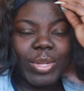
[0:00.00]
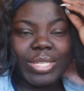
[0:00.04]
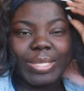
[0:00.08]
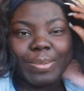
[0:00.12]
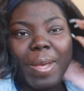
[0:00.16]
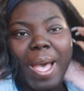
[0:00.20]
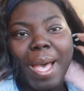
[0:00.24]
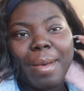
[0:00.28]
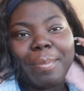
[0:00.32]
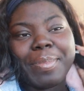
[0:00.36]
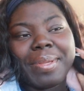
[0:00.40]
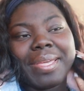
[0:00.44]
what's
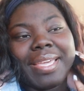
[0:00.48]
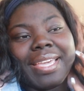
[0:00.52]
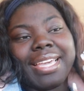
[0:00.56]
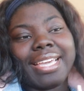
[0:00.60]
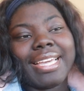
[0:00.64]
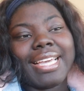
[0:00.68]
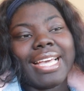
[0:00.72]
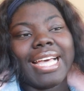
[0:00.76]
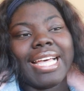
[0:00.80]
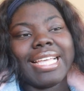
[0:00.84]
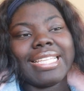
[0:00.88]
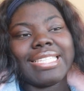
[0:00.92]

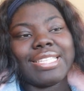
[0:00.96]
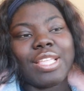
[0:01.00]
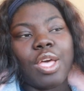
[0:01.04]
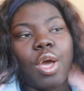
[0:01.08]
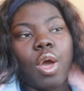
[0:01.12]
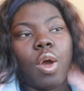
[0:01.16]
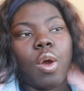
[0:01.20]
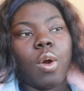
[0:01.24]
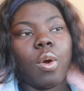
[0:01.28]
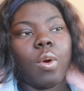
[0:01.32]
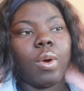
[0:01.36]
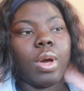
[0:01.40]
popping?
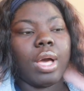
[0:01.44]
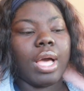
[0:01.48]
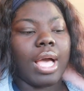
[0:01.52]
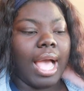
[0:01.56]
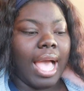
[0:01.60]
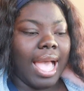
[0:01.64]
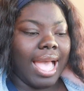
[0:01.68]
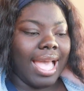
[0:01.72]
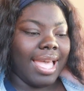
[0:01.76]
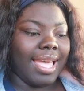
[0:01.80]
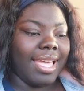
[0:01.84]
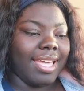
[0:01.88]
So
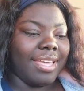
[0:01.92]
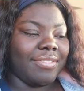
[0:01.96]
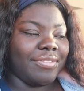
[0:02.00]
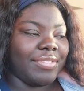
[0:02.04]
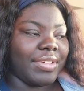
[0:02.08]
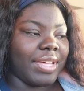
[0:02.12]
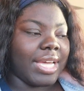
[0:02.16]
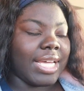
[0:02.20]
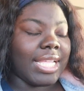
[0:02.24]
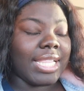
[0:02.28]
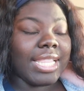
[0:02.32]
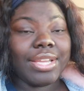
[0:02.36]
I've
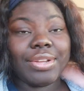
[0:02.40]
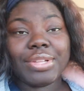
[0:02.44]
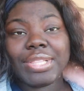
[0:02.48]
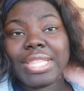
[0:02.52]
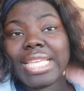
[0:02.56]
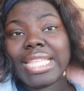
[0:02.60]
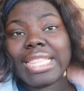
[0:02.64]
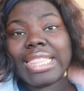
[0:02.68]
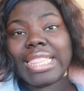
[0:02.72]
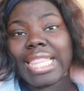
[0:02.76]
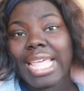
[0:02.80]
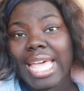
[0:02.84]

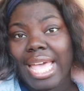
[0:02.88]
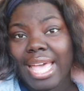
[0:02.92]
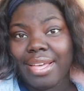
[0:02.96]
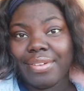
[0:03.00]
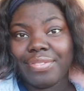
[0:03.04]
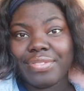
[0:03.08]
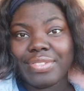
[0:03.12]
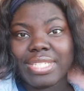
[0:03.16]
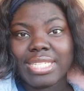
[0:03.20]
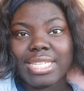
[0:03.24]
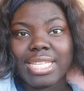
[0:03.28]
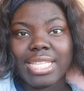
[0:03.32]
clearly
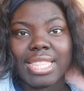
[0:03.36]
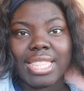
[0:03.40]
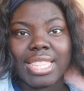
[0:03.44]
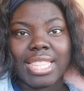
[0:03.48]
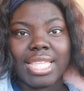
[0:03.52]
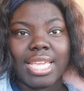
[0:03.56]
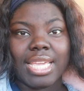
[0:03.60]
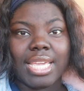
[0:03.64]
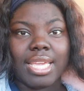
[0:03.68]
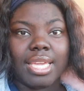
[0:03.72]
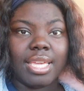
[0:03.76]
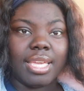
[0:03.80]
left
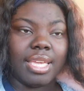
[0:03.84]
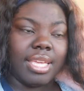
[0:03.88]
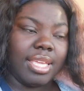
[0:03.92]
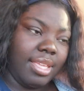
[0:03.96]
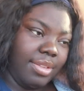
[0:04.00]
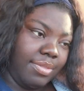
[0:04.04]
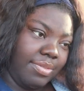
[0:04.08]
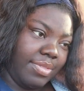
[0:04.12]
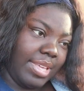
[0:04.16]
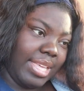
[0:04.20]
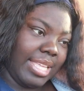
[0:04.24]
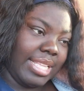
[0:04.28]
the
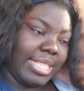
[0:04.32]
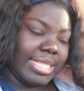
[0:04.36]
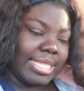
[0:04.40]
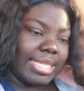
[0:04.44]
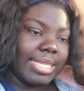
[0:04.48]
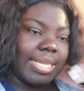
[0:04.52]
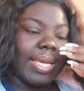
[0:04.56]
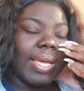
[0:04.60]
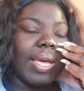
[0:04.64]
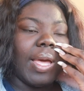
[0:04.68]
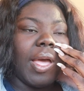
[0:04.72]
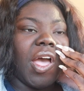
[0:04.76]
event.
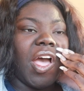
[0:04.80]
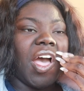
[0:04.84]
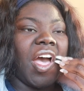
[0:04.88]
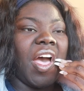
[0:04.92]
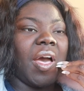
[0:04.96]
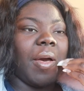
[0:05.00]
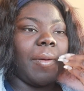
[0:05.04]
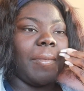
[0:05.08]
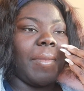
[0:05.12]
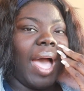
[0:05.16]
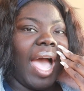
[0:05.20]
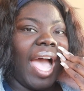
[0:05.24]

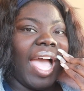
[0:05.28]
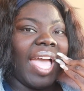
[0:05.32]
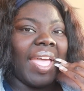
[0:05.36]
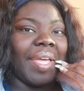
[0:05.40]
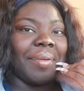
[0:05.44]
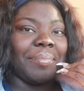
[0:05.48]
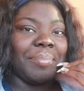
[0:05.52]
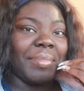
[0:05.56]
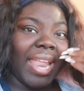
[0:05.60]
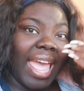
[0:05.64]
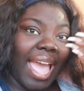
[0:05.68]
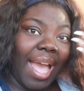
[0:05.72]
Um, I
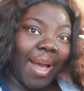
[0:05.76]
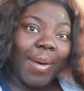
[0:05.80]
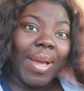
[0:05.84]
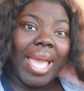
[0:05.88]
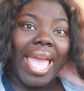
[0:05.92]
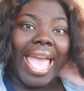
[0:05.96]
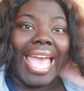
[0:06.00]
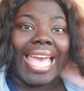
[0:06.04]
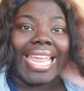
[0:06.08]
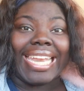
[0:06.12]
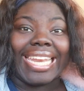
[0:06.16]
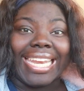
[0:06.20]
am now
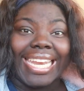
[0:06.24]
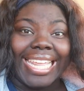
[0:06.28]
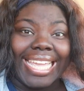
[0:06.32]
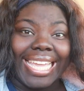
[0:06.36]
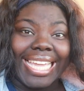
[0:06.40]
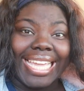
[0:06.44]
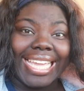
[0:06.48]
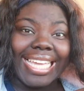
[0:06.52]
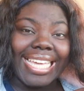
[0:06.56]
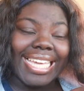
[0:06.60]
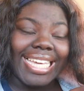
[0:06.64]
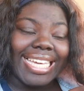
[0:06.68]

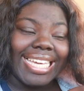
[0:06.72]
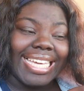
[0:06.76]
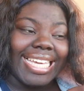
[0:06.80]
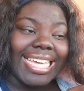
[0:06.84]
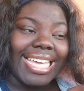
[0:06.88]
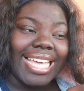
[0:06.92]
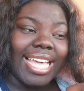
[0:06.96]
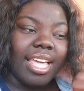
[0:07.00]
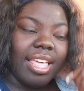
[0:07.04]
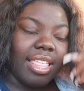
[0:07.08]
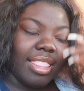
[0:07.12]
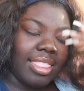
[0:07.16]
editing
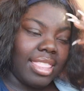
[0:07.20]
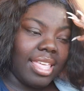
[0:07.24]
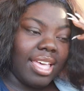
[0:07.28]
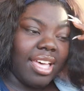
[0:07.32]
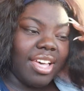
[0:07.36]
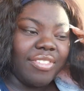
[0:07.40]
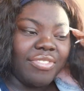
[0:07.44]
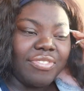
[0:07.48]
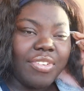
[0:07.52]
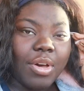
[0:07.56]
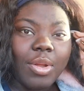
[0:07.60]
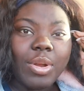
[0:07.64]

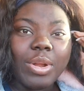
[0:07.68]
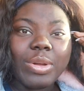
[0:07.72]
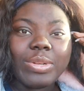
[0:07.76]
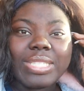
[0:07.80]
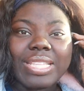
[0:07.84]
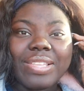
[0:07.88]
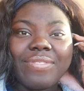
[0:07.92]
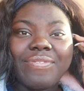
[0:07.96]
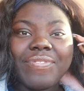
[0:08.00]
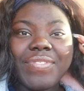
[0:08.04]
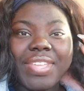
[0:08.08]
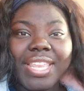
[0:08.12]
the
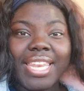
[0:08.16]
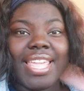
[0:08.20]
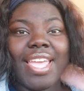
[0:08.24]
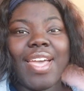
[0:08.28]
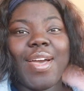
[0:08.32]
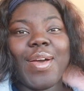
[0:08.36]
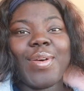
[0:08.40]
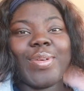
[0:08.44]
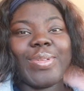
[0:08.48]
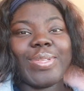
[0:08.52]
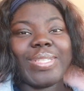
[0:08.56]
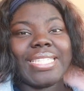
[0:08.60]
photos and
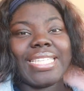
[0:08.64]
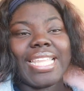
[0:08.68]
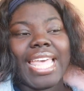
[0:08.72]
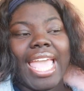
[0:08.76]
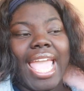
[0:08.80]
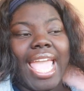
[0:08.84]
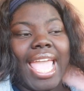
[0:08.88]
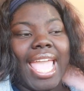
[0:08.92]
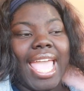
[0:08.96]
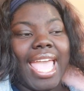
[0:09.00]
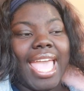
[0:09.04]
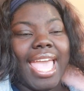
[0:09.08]
videos
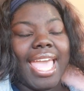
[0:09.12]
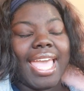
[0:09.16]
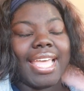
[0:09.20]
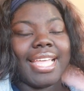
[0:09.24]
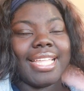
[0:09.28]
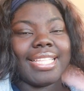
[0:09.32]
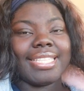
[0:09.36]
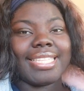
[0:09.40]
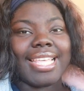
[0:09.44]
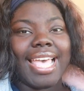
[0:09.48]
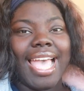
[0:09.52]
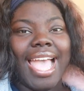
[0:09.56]
and